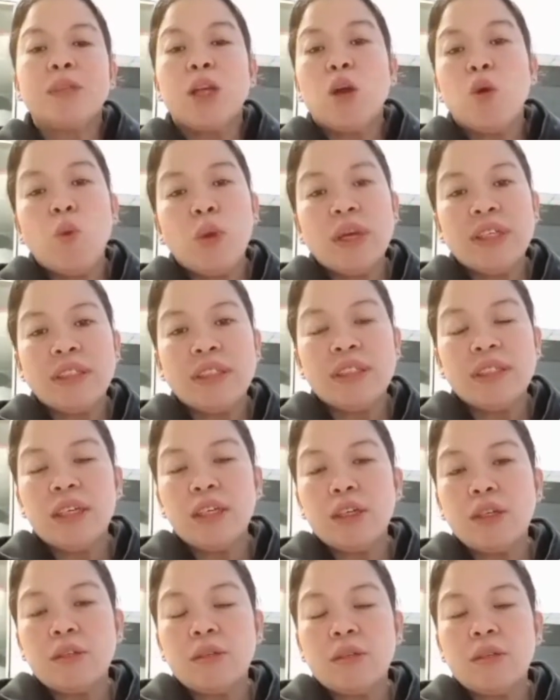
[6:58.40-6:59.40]
Wish na
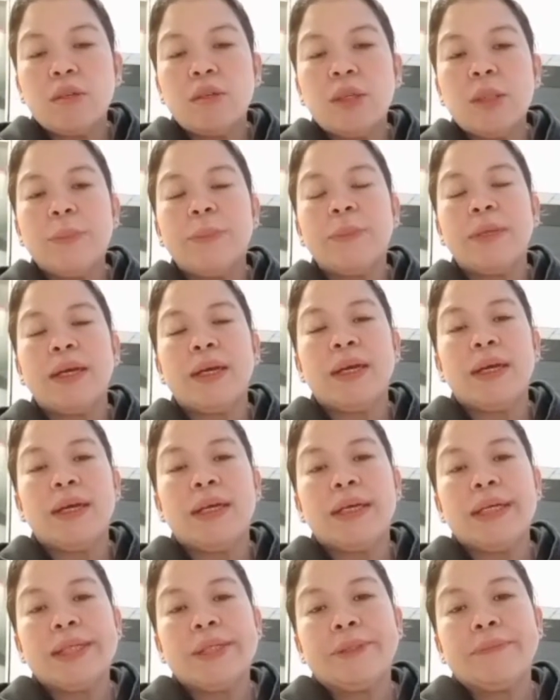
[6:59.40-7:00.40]
ko
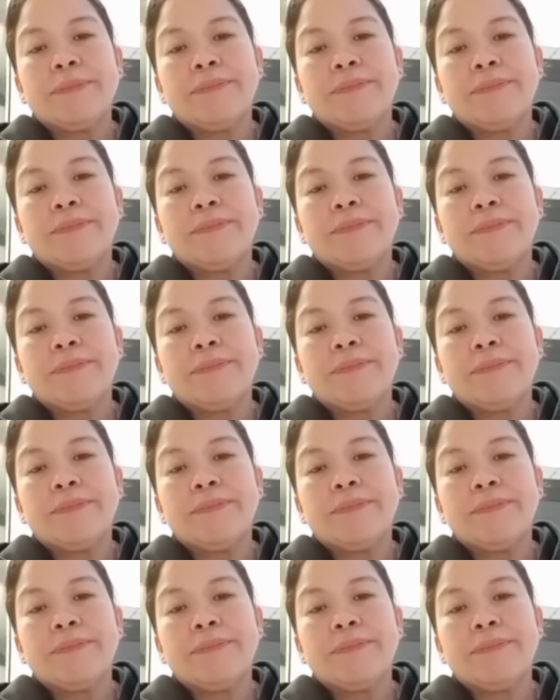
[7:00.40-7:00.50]
na